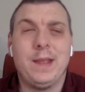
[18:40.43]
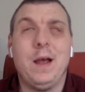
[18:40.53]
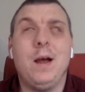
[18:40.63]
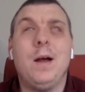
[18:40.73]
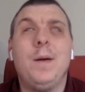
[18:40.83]

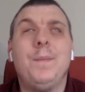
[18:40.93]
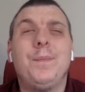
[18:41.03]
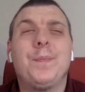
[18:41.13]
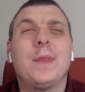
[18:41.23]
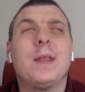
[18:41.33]

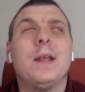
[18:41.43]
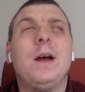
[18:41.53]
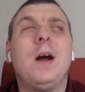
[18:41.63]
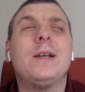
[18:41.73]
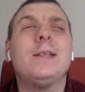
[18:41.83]

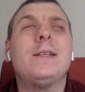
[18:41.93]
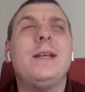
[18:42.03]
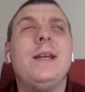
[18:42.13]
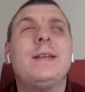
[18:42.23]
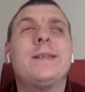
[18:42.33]
I can
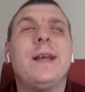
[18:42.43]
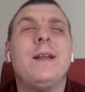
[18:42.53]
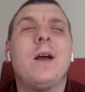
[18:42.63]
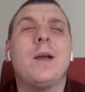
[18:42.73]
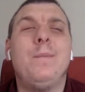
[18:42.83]
see, say,
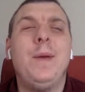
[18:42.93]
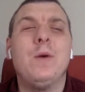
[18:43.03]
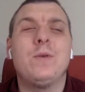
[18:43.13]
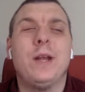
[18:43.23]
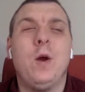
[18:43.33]
like a
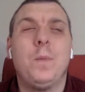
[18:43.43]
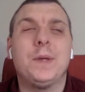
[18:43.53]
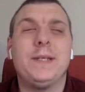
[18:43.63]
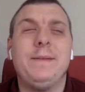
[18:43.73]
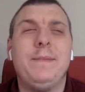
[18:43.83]
building
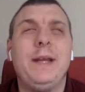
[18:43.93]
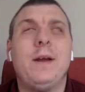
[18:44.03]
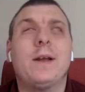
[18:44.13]
opposite me.